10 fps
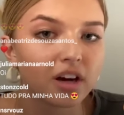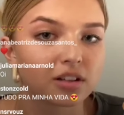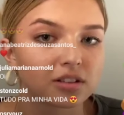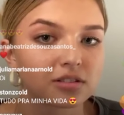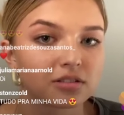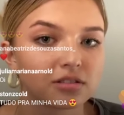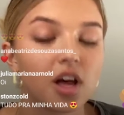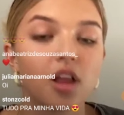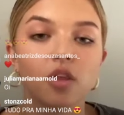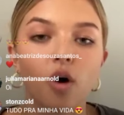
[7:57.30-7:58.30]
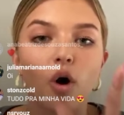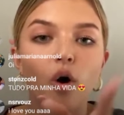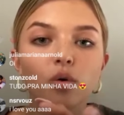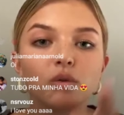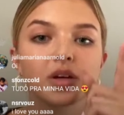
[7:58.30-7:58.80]
cares? The
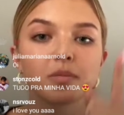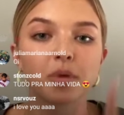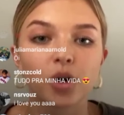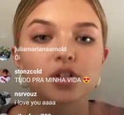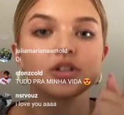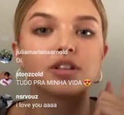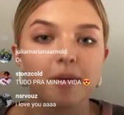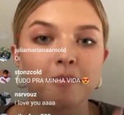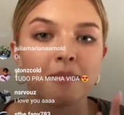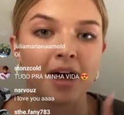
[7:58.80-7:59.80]
only person that